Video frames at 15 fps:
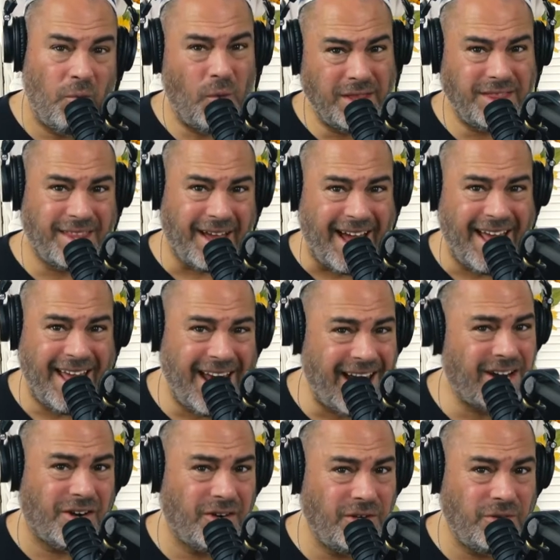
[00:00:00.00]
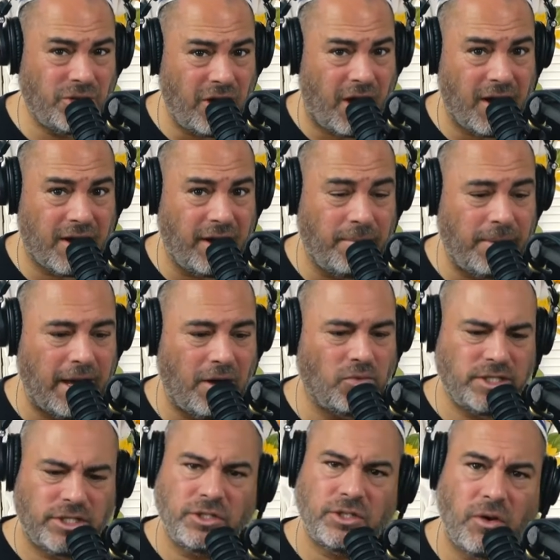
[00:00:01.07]
what the heck are you talking about?
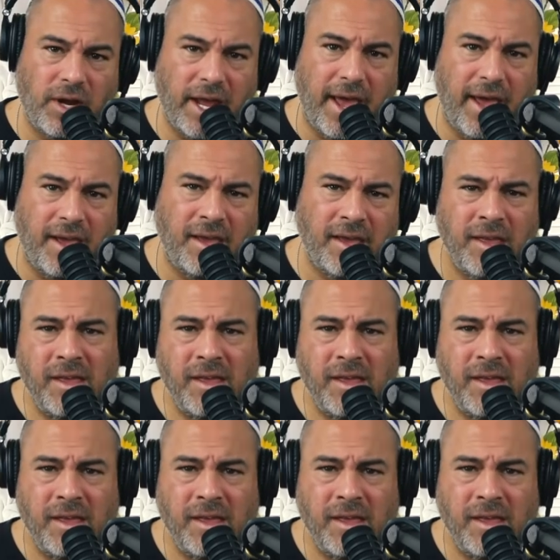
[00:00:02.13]
Which is okay.